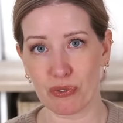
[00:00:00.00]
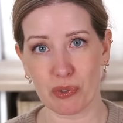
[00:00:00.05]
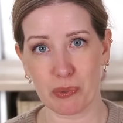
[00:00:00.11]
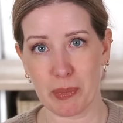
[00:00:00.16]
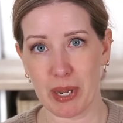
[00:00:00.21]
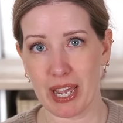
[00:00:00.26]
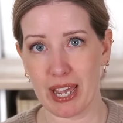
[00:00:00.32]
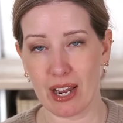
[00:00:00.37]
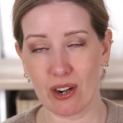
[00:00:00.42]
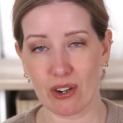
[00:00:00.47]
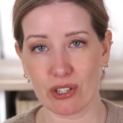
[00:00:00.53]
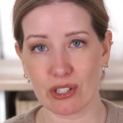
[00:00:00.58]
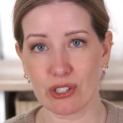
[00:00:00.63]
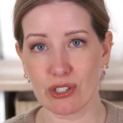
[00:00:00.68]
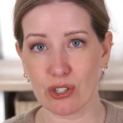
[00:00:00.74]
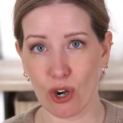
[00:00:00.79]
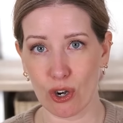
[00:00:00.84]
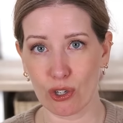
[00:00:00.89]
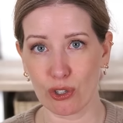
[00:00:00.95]
for my hair to
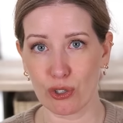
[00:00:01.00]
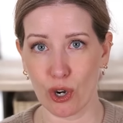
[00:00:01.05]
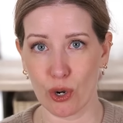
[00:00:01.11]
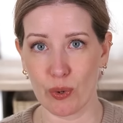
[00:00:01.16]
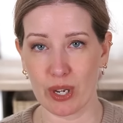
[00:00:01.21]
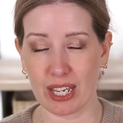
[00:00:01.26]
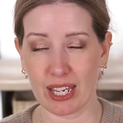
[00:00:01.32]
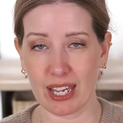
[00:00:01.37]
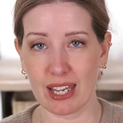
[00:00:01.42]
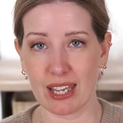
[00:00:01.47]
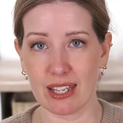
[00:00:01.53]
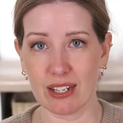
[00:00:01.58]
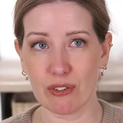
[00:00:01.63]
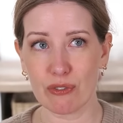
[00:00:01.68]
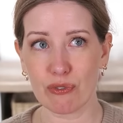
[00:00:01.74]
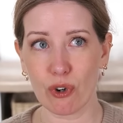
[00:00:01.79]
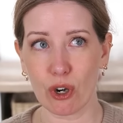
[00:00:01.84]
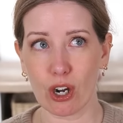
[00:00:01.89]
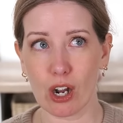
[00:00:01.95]
start growing
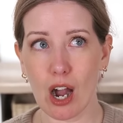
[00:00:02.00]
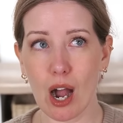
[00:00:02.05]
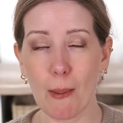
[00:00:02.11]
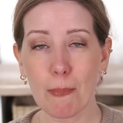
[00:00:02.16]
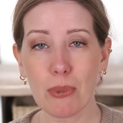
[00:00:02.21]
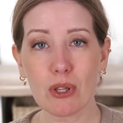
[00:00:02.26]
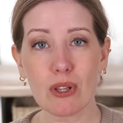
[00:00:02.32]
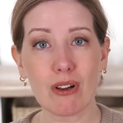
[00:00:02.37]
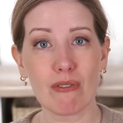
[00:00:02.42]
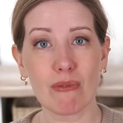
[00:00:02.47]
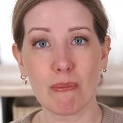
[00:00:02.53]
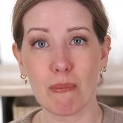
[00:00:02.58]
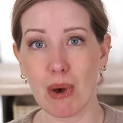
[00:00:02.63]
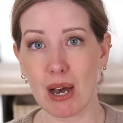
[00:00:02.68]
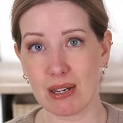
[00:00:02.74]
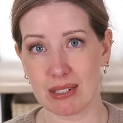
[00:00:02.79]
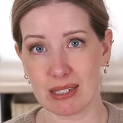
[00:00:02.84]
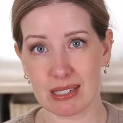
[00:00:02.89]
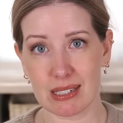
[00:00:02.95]
in. For a couple of
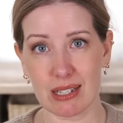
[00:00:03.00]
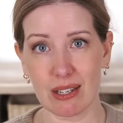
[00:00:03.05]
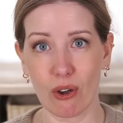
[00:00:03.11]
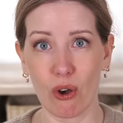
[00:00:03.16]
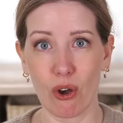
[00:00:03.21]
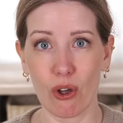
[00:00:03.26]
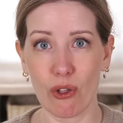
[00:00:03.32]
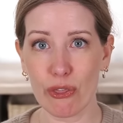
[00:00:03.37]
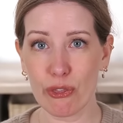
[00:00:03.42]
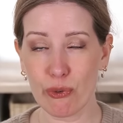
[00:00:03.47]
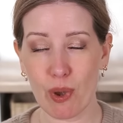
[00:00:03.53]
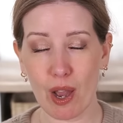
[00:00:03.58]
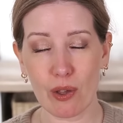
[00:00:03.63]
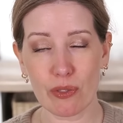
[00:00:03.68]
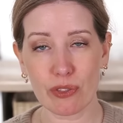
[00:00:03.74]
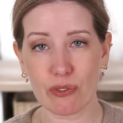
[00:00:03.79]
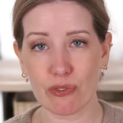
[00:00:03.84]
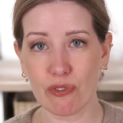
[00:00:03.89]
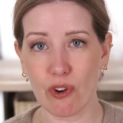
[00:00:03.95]
months, all
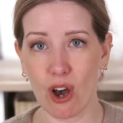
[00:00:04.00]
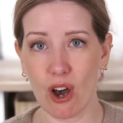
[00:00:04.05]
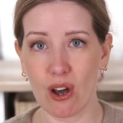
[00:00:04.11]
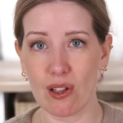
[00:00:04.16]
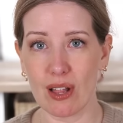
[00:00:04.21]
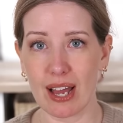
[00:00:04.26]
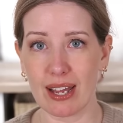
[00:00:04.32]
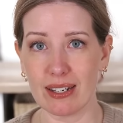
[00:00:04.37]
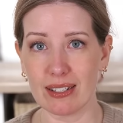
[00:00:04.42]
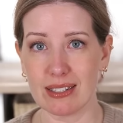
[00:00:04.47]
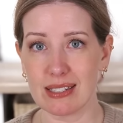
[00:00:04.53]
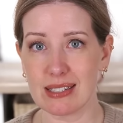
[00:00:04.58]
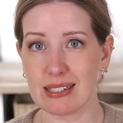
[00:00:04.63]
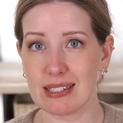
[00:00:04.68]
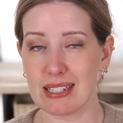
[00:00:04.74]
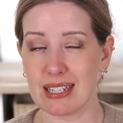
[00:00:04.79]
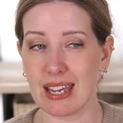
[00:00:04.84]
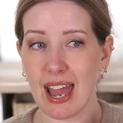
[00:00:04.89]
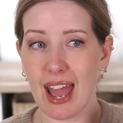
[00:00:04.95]
throughout the fall, I didn't
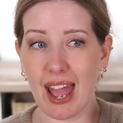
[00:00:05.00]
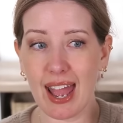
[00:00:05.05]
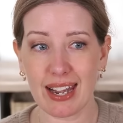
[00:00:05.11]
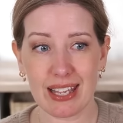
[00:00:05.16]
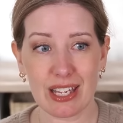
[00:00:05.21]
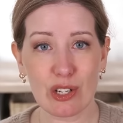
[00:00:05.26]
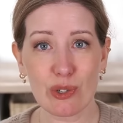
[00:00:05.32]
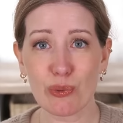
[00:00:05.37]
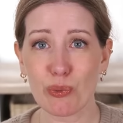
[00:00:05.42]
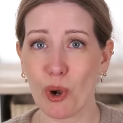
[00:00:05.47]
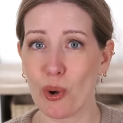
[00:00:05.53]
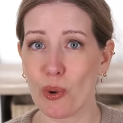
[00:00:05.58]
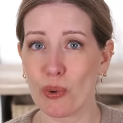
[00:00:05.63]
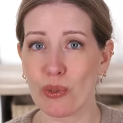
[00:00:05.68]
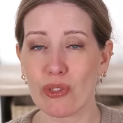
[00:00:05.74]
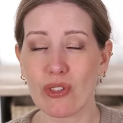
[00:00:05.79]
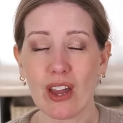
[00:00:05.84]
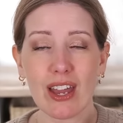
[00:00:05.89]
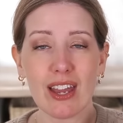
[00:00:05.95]
see any
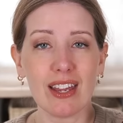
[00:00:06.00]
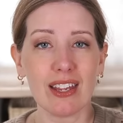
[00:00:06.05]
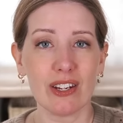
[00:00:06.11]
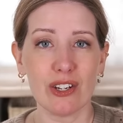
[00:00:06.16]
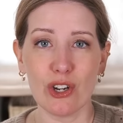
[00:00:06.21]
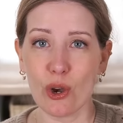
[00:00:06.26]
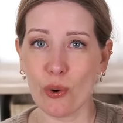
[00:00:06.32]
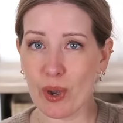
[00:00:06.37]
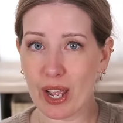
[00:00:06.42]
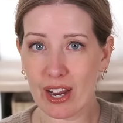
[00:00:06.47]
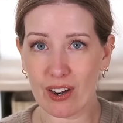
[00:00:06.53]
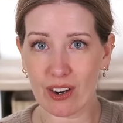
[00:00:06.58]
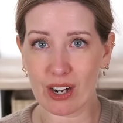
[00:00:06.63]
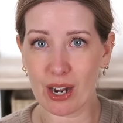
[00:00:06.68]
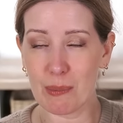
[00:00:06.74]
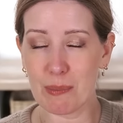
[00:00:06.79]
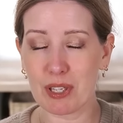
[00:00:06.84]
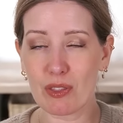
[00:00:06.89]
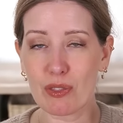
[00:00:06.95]
growth, no hair
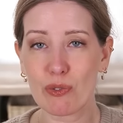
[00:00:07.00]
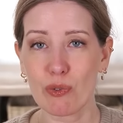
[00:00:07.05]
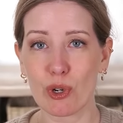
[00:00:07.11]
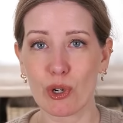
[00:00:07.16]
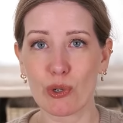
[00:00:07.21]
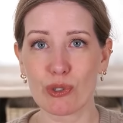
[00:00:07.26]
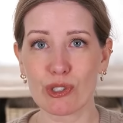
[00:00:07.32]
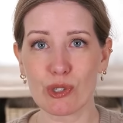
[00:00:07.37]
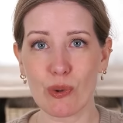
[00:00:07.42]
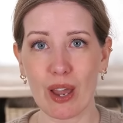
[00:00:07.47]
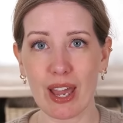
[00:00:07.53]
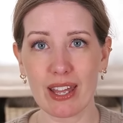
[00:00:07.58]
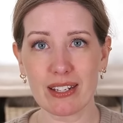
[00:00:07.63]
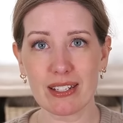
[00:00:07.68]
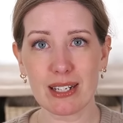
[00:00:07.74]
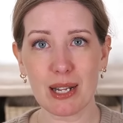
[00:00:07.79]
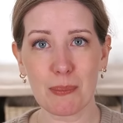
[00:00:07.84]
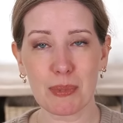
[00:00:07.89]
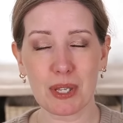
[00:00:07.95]
coming through. So I
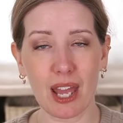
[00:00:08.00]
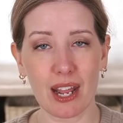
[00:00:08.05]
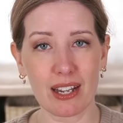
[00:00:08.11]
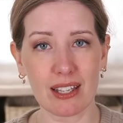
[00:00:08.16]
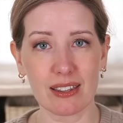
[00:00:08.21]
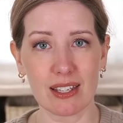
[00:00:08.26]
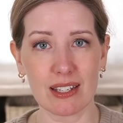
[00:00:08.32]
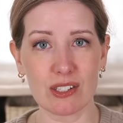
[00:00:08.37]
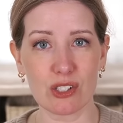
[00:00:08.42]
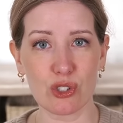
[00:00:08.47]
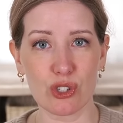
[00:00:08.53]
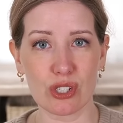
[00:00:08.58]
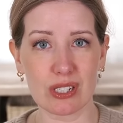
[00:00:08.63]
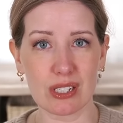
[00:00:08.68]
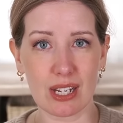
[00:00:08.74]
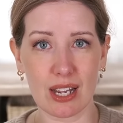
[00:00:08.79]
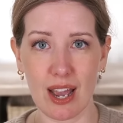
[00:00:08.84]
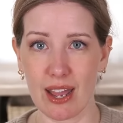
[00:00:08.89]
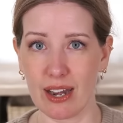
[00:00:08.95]
ended up getting this
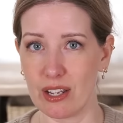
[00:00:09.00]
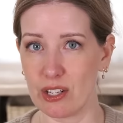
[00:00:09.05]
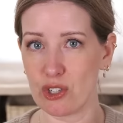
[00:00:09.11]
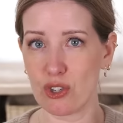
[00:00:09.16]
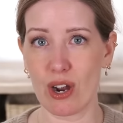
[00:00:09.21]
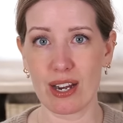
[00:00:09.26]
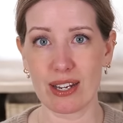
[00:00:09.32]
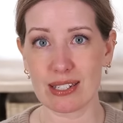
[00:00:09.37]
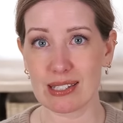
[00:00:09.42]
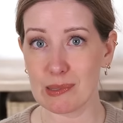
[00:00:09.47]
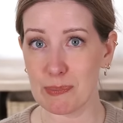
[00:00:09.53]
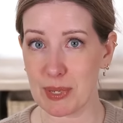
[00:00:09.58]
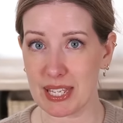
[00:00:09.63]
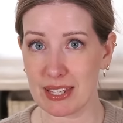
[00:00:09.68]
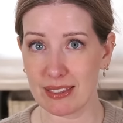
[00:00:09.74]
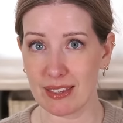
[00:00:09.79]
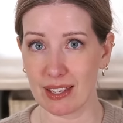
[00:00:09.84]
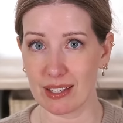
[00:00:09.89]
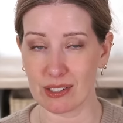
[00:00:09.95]
just to kind of try to
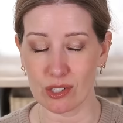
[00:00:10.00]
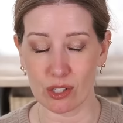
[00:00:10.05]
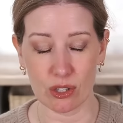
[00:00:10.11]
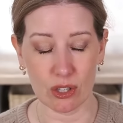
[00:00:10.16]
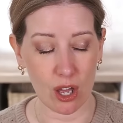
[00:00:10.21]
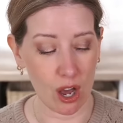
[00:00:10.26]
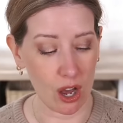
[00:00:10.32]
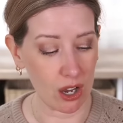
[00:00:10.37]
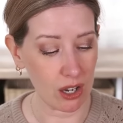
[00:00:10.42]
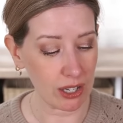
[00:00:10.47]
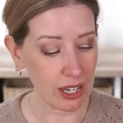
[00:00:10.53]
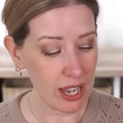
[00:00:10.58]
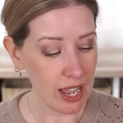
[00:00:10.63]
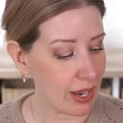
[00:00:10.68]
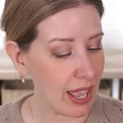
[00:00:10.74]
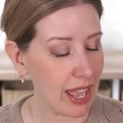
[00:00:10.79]
speed things along.